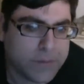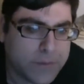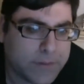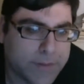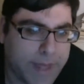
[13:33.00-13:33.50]

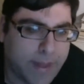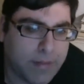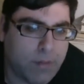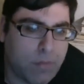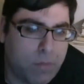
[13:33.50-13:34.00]
that
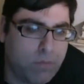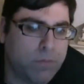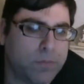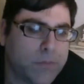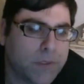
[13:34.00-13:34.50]

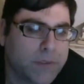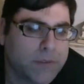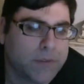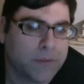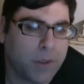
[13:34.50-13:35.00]

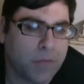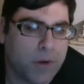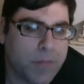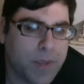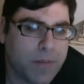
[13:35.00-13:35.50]
there will
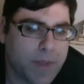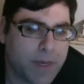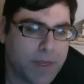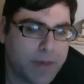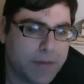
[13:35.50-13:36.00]
be a
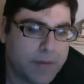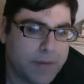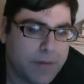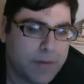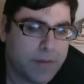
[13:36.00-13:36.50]
meeting
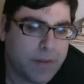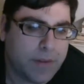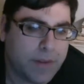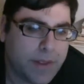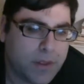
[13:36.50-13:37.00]

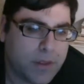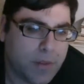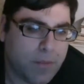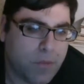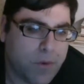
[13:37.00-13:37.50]
at some
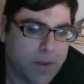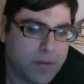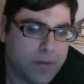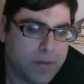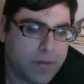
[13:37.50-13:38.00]

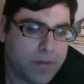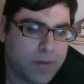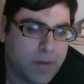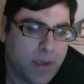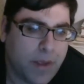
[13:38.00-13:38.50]
point,
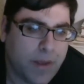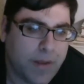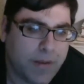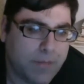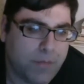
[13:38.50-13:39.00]

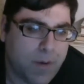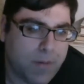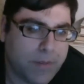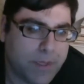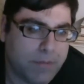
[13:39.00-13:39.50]

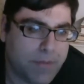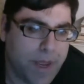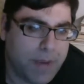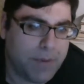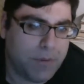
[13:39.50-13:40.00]
probably in May,
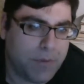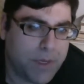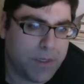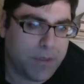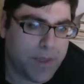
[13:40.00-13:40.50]

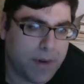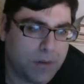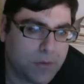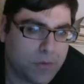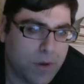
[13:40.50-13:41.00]
between Donald
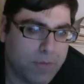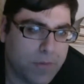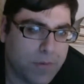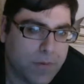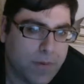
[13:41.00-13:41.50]
Trump
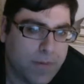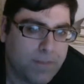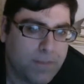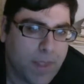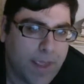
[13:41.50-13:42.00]

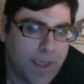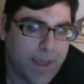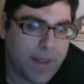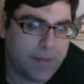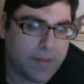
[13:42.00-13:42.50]

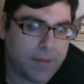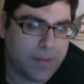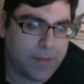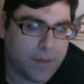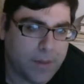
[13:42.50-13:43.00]
and
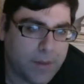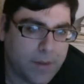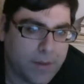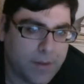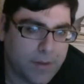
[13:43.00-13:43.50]

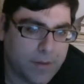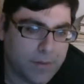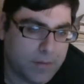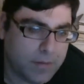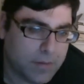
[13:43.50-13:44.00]
the
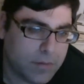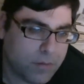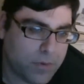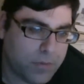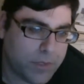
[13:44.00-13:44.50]

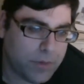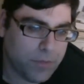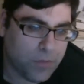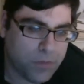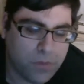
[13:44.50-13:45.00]
Supreme Leader of
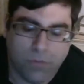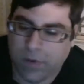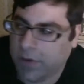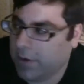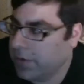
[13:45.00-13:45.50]
North
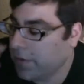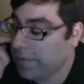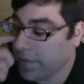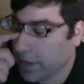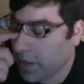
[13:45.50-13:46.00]
Korea,
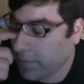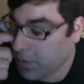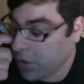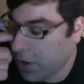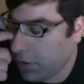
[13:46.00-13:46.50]
Kim
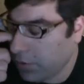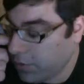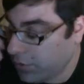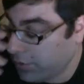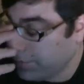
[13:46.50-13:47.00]

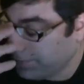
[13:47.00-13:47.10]
Jong-un.